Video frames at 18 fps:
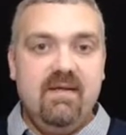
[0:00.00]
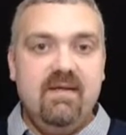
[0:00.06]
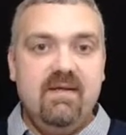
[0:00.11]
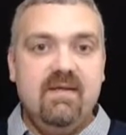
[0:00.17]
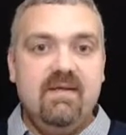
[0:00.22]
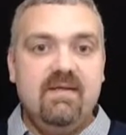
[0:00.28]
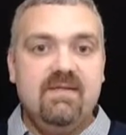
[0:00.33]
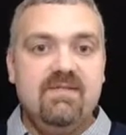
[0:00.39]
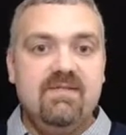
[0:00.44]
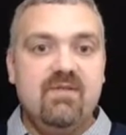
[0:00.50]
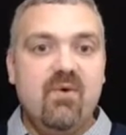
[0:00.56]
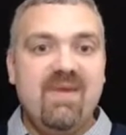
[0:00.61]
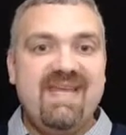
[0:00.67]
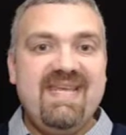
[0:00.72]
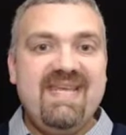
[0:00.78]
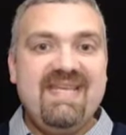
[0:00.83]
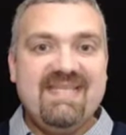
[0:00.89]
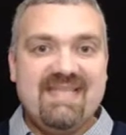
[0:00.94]
So
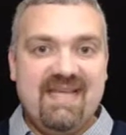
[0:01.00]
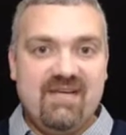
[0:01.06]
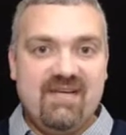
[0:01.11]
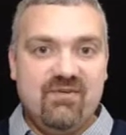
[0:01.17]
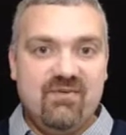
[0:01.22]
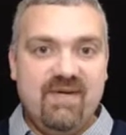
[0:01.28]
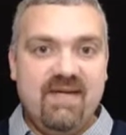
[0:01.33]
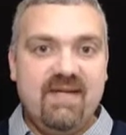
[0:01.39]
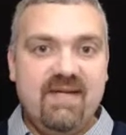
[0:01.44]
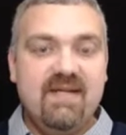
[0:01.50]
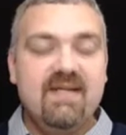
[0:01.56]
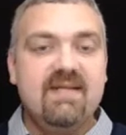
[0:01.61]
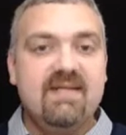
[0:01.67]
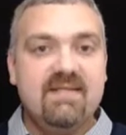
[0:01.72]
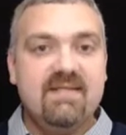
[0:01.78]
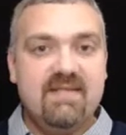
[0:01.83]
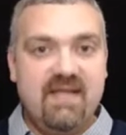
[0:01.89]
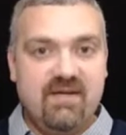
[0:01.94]
eccentric,
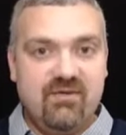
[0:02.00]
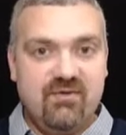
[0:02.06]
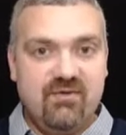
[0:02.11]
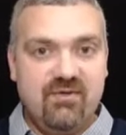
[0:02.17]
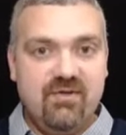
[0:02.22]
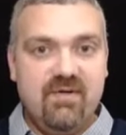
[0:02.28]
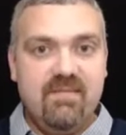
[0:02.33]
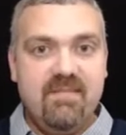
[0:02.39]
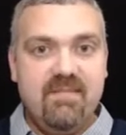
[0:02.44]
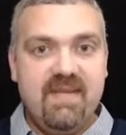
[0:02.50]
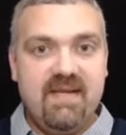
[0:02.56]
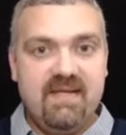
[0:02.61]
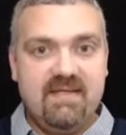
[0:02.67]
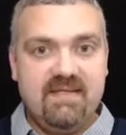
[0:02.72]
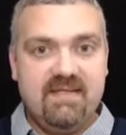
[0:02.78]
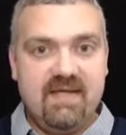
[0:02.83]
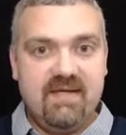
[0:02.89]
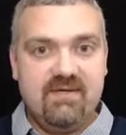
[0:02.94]
center meaning
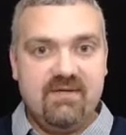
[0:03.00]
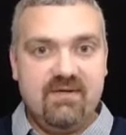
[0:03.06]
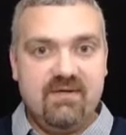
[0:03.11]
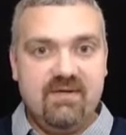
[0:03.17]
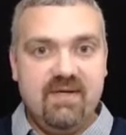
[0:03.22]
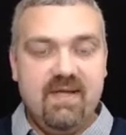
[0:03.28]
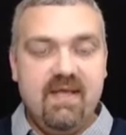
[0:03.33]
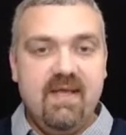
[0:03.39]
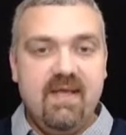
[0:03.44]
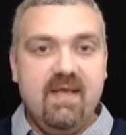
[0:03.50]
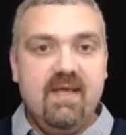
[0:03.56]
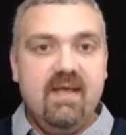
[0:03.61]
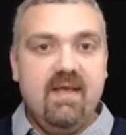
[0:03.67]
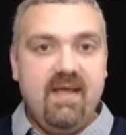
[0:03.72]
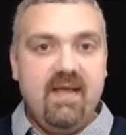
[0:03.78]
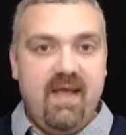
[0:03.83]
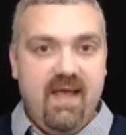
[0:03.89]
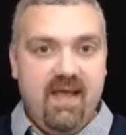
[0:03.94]
center,
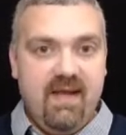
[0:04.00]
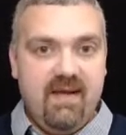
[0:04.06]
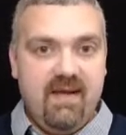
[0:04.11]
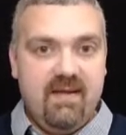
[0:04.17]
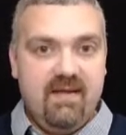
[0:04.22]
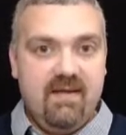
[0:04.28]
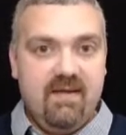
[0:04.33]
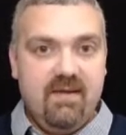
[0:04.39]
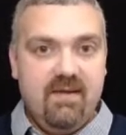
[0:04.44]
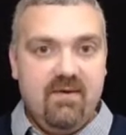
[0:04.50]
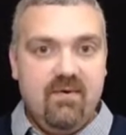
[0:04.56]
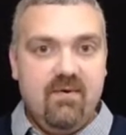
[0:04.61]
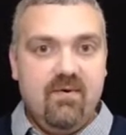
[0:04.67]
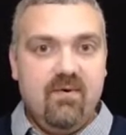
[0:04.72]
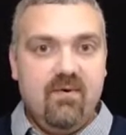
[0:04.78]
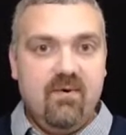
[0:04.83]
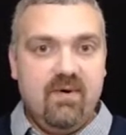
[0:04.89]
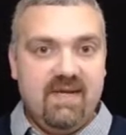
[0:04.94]
ek
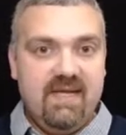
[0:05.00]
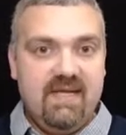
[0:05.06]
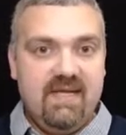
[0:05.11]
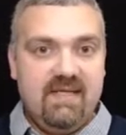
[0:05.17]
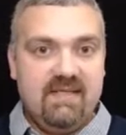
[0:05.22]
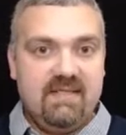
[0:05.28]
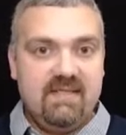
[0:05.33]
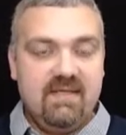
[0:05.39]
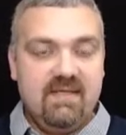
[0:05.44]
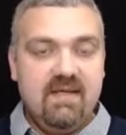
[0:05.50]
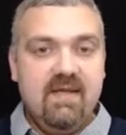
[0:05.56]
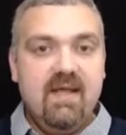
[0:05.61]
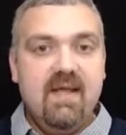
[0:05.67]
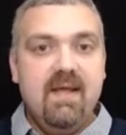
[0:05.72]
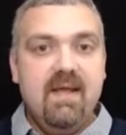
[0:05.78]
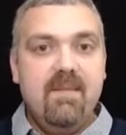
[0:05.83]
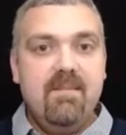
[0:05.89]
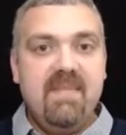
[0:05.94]
or es
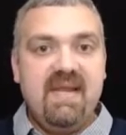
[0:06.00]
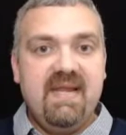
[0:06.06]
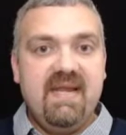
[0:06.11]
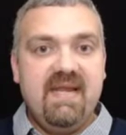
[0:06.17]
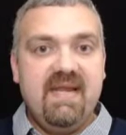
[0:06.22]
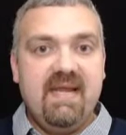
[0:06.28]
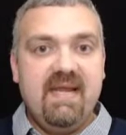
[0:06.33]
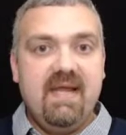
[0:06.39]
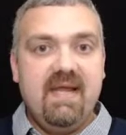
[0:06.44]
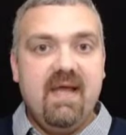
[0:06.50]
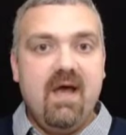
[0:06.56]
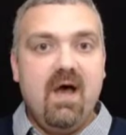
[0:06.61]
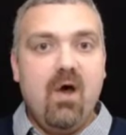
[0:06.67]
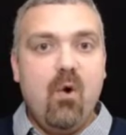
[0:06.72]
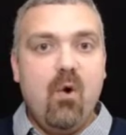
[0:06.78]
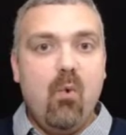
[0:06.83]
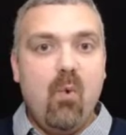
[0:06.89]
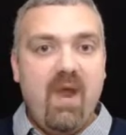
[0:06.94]
meaning
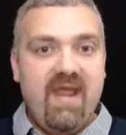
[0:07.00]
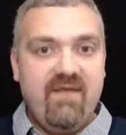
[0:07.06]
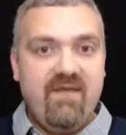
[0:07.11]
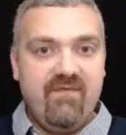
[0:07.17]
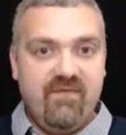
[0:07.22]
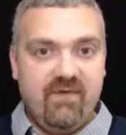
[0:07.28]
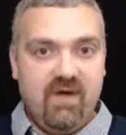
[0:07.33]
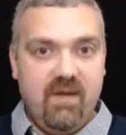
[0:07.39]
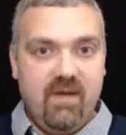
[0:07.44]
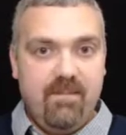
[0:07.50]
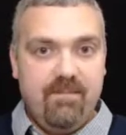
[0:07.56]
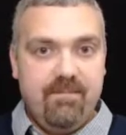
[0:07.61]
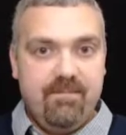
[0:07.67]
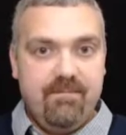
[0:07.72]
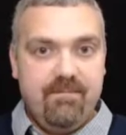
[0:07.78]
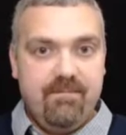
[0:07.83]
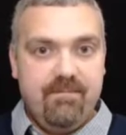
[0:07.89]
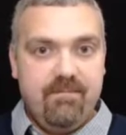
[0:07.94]
away from
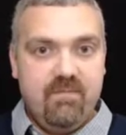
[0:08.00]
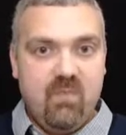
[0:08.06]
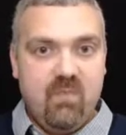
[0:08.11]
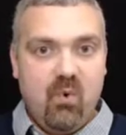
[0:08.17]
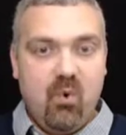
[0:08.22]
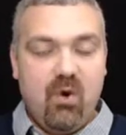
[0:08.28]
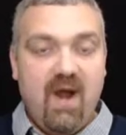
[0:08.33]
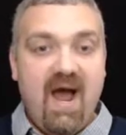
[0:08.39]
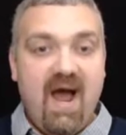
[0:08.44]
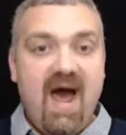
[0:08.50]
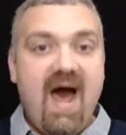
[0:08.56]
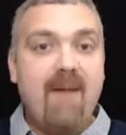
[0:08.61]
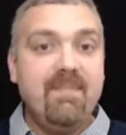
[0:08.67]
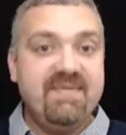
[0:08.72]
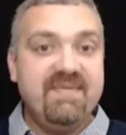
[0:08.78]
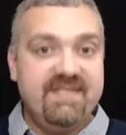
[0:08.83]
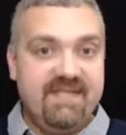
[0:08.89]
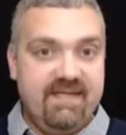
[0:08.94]
or
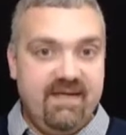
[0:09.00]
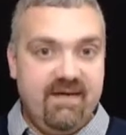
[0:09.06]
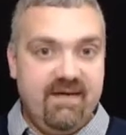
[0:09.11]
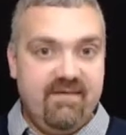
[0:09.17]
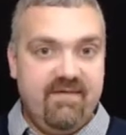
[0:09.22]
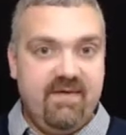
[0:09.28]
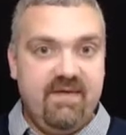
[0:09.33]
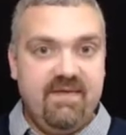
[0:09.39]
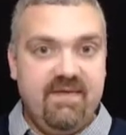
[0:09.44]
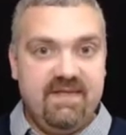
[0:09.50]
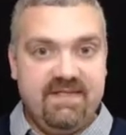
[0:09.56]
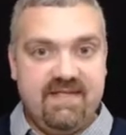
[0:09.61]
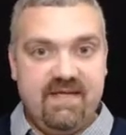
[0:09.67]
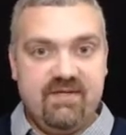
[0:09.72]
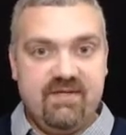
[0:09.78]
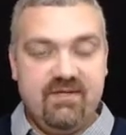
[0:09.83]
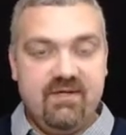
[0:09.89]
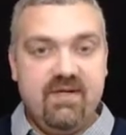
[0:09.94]
opposite of the
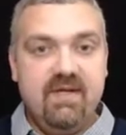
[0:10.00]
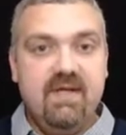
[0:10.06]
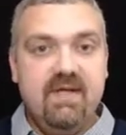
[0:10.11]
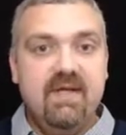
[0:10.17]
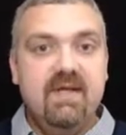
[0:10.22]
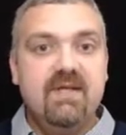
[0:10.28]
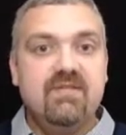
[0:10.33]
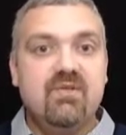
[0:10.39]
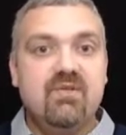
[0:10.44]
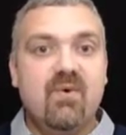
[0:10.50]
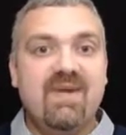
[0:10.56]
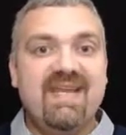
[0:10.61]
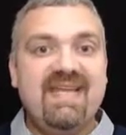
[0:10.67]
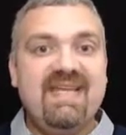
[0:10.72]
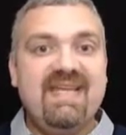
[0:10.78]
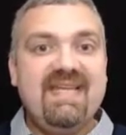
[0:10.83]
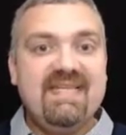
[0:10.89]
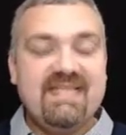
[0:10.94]
center. So an
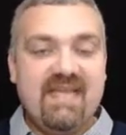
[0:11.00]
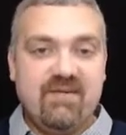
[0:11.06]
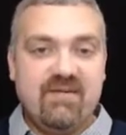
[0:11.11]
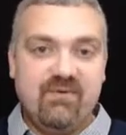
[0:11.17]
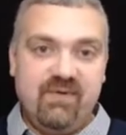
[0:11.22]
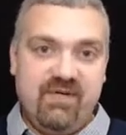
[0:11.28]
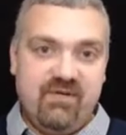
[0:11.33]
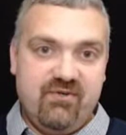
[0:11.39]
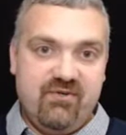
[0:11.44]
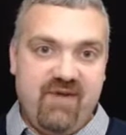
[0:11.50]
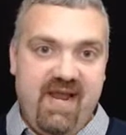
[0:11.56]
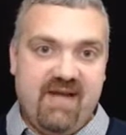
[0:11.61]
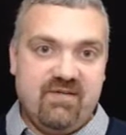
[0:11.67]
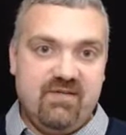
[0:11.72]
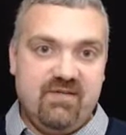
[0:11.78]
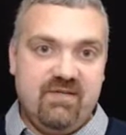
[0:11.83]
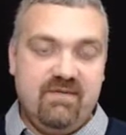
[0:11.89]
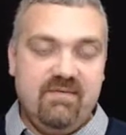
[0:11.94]
eccentric
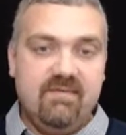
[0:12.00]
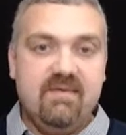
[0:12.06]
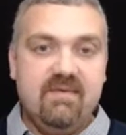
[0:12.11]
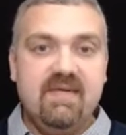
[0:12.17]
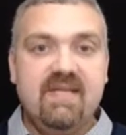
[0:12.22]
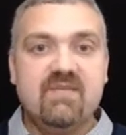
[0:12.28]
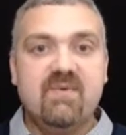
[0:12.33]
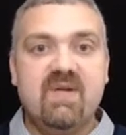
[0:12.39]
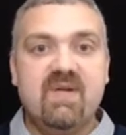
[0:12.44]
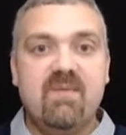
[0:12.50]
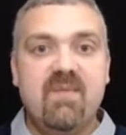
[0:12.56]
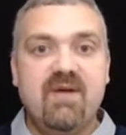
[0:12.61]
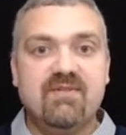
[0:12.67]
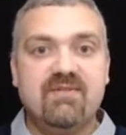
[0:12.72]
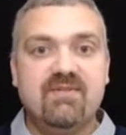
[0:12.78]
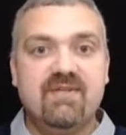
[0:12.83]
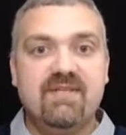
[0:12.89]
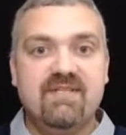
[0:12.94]
contraction is when a
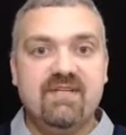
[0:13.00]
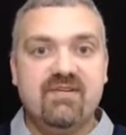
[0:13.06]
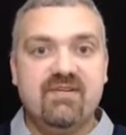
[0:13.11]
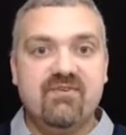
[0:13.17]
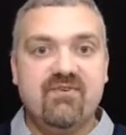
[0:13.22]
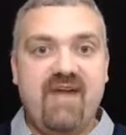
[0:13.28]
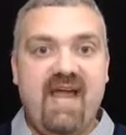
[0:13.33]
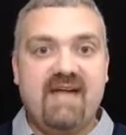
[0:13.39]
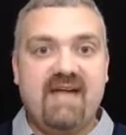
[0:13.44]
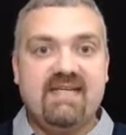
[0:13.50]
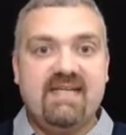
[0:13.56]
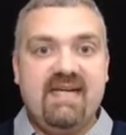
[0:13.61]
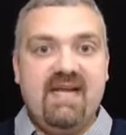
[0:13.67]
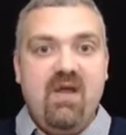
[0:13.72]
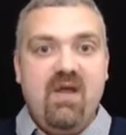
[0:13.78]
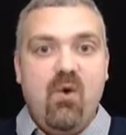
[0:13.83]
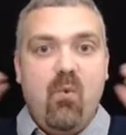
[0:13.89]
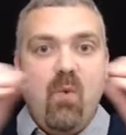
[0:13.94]
muscle is
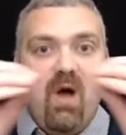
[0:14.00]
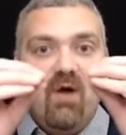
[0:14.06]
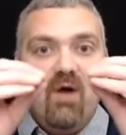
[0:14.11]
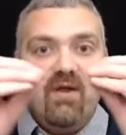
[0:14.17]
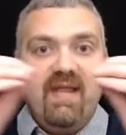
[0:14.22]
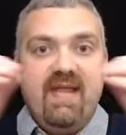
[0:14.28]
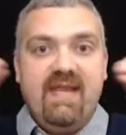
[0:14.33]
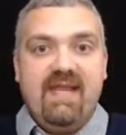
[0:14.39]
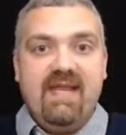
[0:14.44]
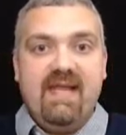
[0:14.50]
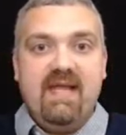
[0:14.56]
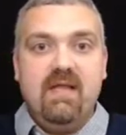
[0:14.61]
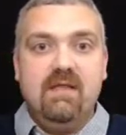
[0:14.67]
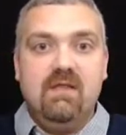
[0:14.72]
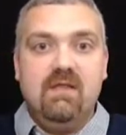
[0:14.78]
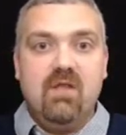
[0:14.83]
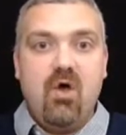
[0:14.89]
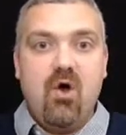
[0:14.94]
contracting while getting
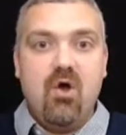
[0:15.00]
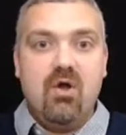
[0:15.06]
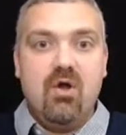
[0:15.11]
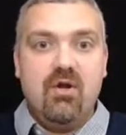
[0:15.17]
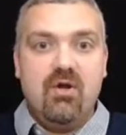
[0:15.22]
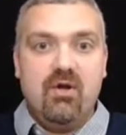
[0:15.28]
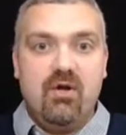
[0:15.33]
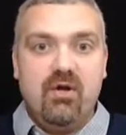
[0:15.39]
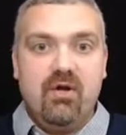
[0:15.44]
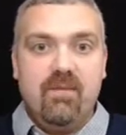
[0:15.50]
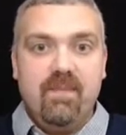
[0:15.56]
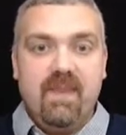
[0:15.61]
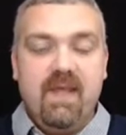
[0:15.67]
longer.